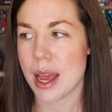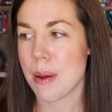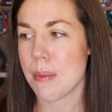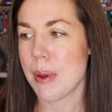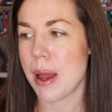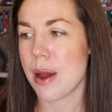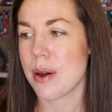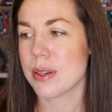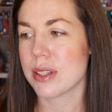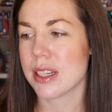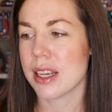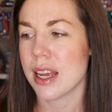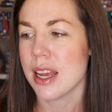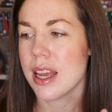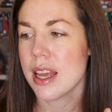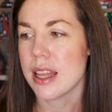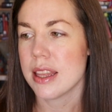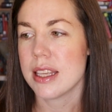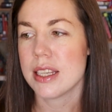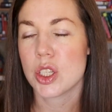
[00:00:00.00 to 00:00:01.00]
about
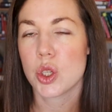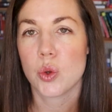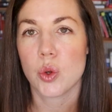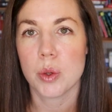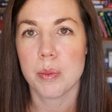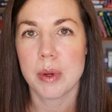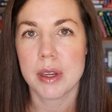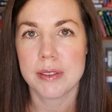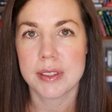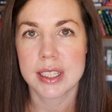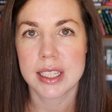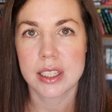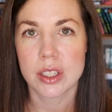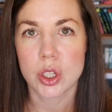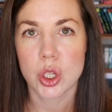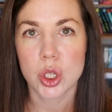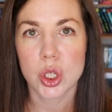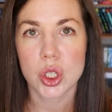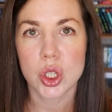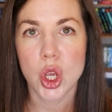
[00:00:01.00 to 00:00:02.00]
this group of
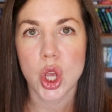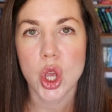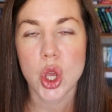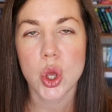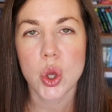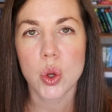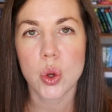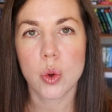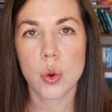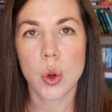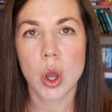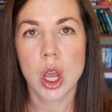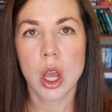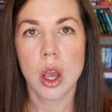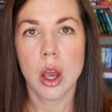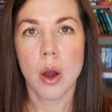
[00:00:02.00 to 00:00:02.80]
sisters who